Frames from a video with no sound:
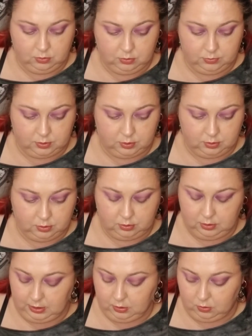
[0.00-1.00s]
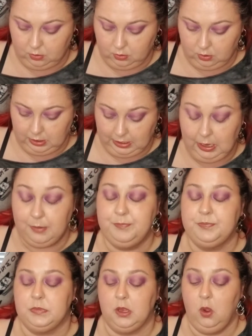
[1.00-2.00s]
the
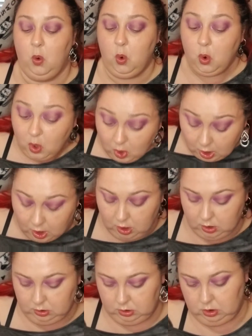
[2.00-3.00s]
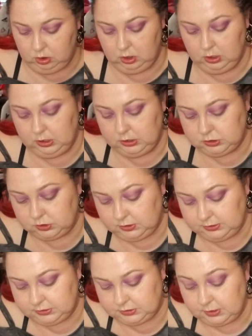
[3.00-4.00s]
aura. I'm
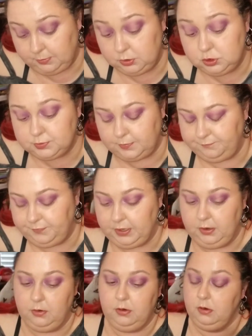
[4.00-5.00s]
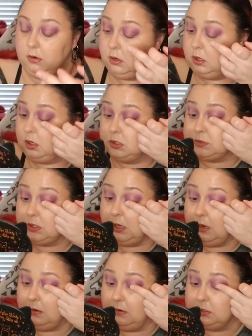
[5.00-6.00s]
going to use my finger because
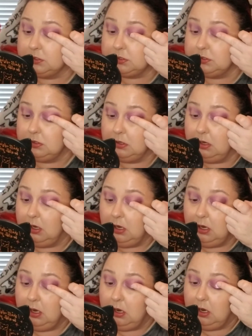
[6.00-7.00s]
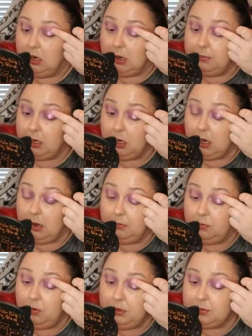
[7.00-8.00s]
I
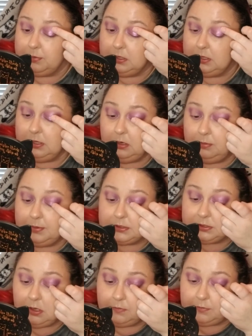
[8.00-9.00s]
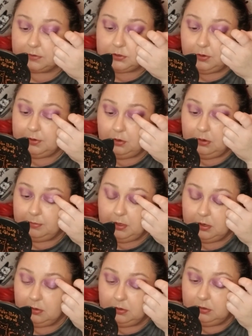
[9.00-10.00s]
want it to be a little bit softer, so I'm
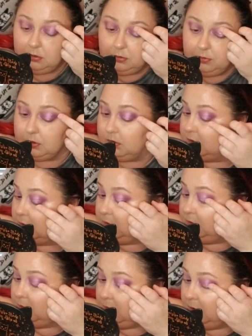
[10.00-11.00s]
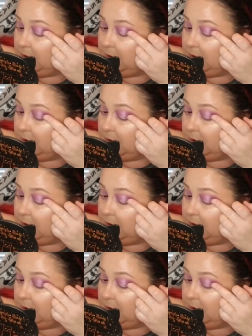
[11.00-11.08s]
not going to do a glue.